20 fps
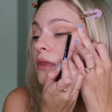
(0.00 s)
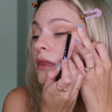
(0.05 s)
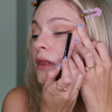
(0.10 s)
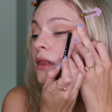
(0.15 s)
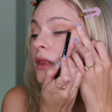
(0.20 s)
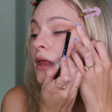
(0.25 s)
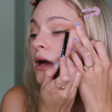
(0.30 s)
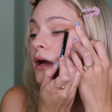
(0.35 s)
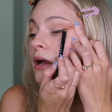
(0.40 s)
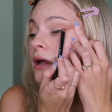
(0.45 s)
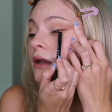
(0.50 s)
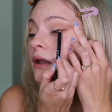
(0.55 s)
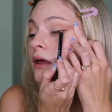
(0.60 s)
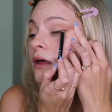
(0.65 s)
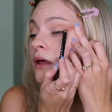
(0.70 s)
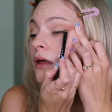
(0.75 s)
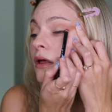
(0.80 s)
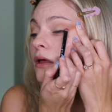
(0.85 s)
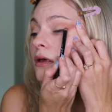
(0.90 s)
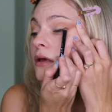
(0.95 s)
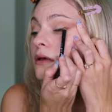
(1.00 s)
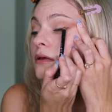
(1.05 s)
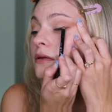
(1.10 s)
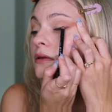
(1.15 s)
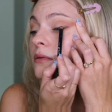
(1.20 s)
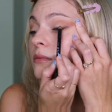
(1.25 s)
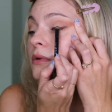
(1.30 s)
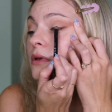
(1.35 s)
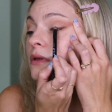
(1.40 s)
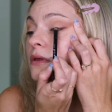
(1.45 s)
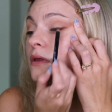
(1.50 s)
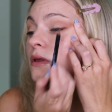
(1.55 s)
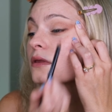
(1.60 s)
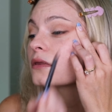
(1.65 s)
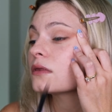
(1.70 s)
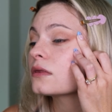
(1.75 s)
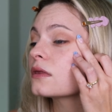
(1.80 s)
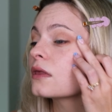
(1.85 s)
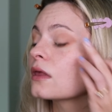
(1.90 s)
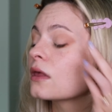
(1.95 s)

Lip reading: line. Does that make sense?